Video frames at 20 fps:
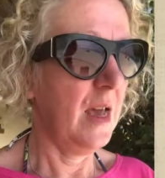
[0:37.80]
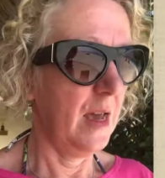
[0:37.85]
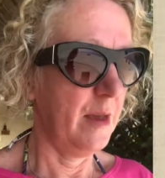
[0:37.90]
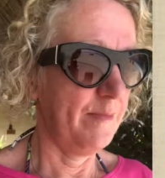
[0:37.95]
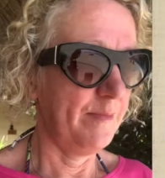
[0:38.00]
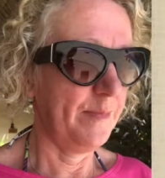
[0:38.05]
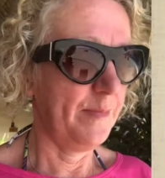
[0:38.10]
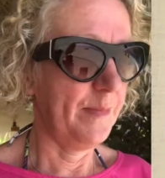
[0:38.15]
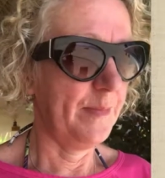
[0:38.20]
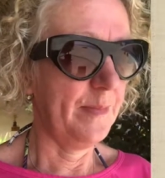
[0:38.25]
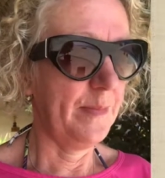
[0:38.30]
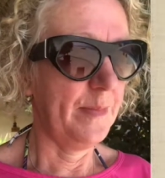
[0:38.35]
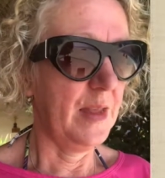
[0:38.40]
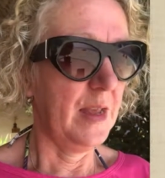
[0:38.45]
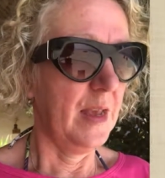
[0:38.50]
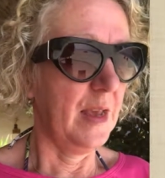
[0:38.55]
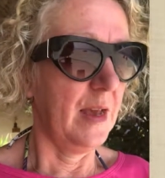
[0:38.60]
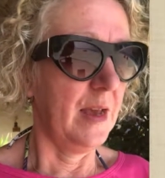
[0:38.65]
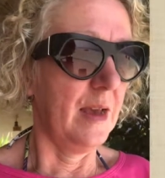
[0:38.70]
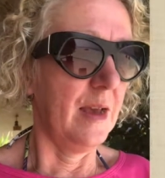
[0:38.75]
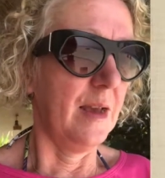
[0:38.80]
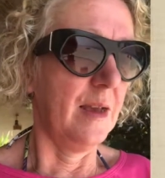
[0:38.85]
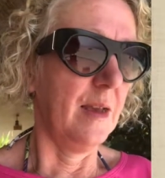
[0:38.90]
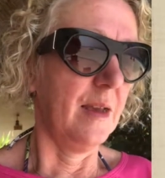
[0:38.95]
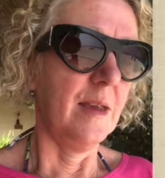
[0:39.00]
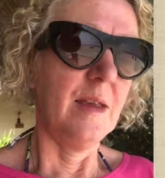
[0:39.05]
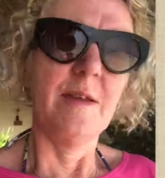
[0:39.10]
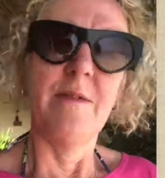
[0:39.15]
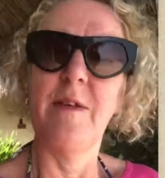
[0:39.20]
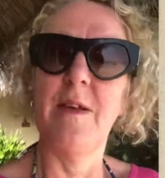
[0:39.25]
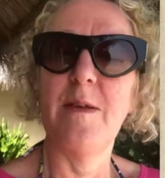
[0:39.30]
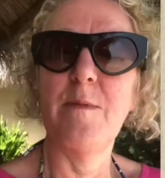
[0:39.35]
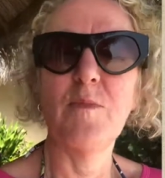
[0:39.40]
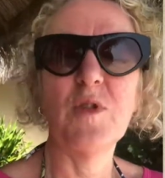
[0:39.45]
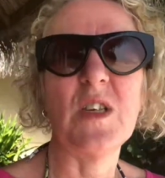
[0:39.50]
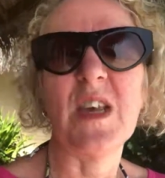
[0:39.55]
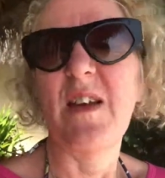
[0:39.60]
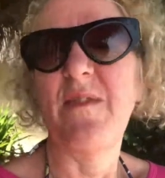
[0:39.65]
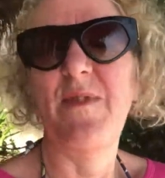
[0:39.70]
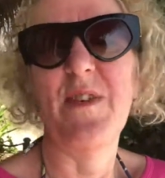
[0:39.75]
Um, you, you
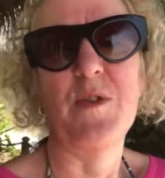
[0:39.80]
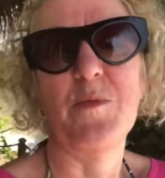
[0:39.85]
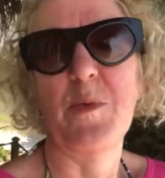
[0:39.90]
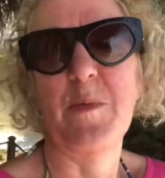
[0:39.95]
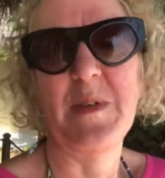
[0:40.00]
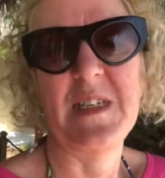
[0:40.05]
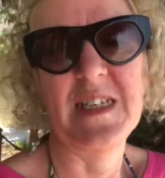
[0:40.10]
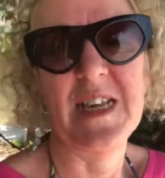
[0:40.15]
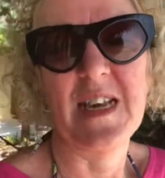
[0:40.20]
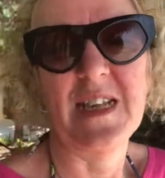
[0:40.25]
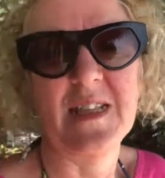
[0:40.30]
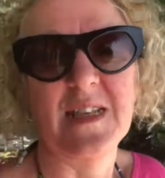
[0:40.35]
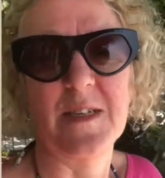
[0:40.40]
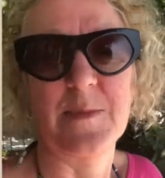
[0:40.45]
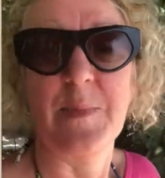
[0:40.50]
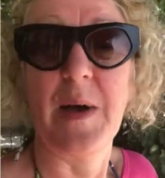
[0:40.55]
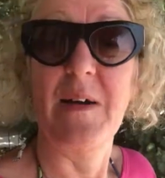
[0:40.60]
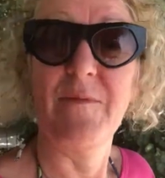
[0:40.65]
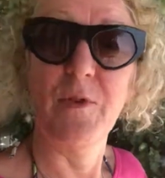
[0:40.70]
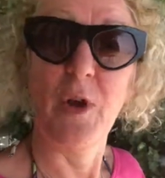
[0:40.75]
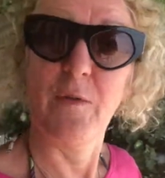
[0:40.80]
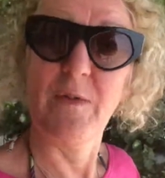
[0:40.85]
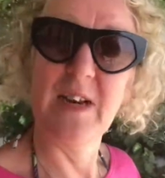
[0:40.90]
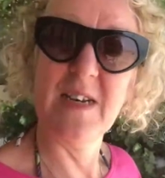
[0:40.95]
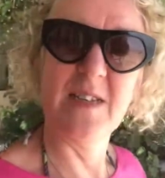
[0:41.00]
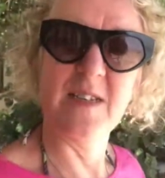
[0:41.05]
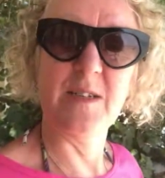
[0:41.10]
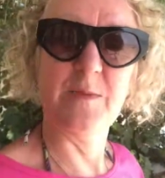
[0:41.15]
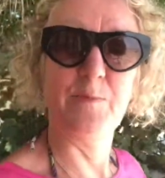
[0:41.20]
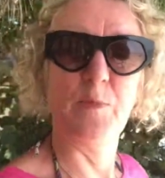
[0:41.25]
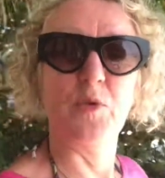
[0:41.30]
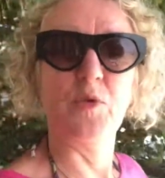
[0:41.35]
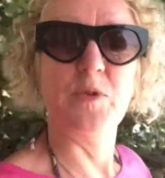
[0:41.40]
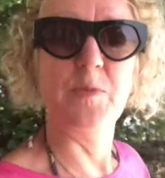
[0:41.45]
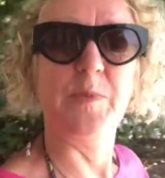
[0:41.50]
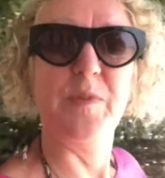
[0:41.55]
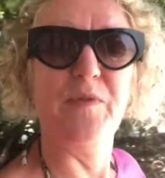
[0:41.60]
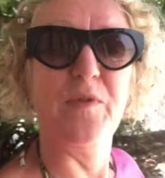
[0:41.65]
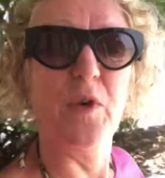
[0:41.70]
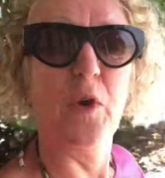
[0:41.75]
must get fed up with me saying this, but I've not read his
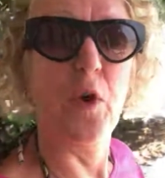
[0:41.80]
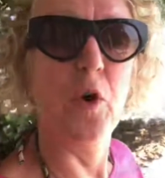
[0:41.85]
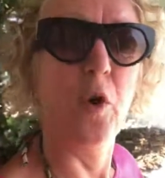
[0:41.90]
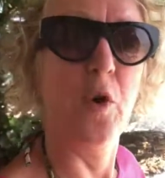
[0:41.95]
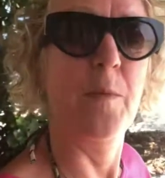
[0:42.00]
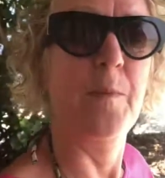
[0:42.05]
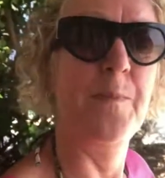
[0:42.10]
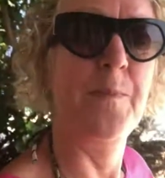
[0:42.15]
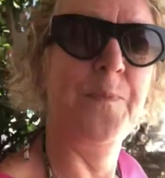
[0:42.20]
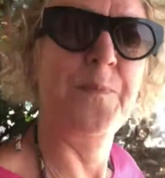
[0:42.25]
books before,